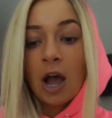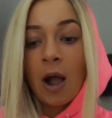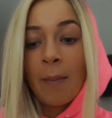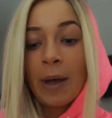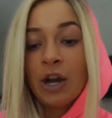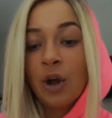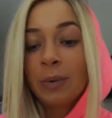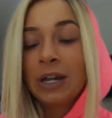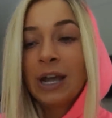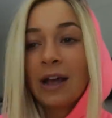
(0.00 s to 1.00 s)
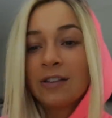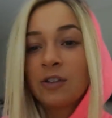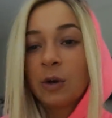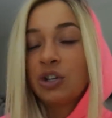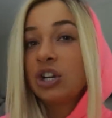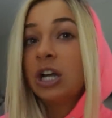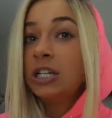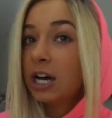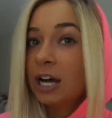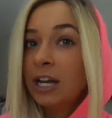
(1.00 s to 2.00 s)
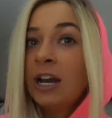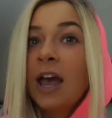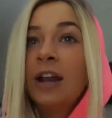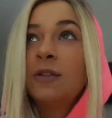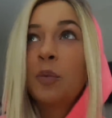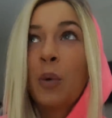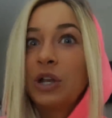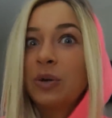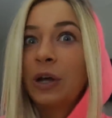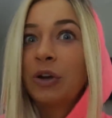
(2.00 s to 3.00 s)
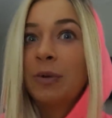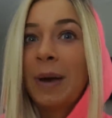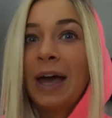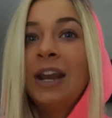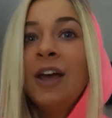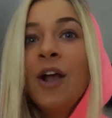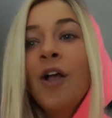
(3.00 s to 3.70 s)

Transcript: Um, I know I'm gonna get asked this question a ton and it's when do I go to bed?